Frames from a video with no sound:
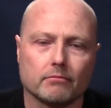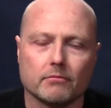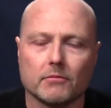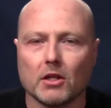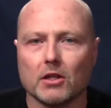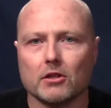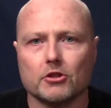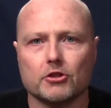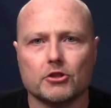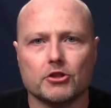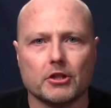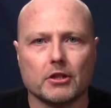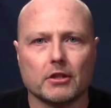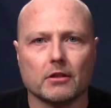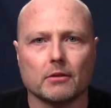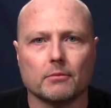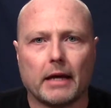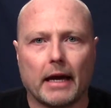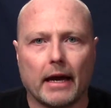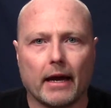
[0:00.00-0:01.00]
The
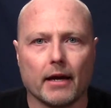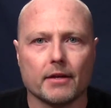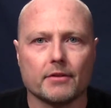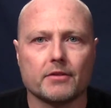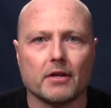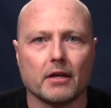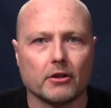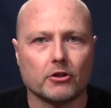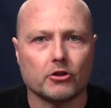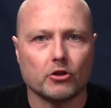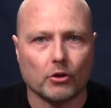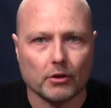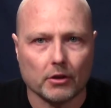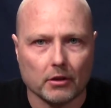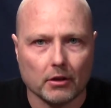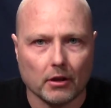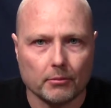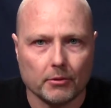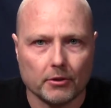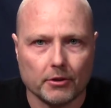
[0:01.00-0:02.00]
GM has a target
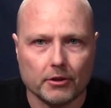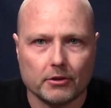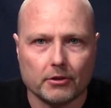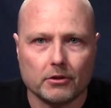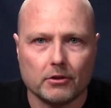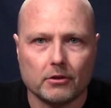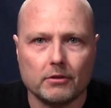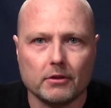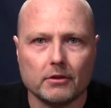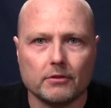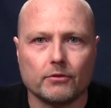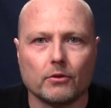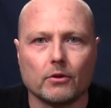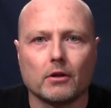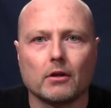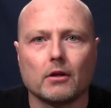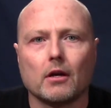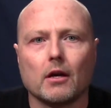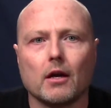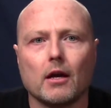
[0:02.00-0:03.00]
number you're going for.